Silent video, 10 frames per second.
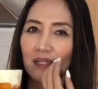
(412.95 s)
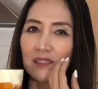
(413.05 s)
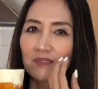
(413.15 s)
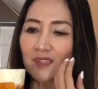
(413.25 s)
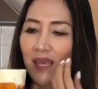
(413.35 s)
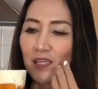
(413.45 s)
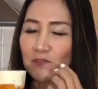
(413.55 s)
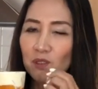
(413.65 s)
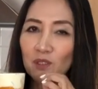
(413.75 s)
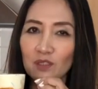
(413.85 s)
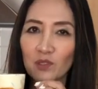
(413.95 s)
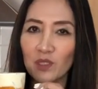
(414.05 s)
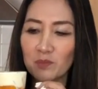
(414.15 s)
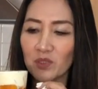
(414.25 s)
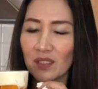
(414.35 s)
savor the
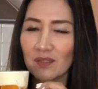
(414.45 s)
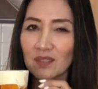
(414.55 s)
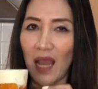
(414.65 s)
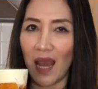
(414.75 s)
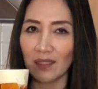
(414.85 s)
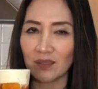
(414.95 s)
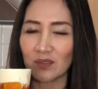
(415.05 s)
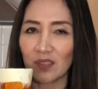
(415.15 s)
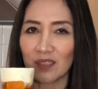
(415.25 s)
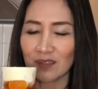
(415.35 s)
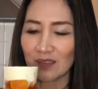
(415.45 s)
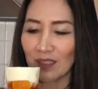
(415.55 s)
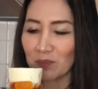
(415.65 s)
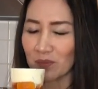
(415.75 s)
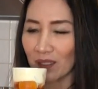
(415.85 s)
cream cheese and the tea at the
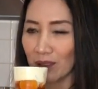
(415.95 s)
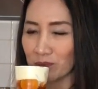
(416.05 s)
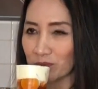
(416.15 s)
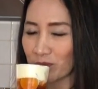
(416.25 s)
same time.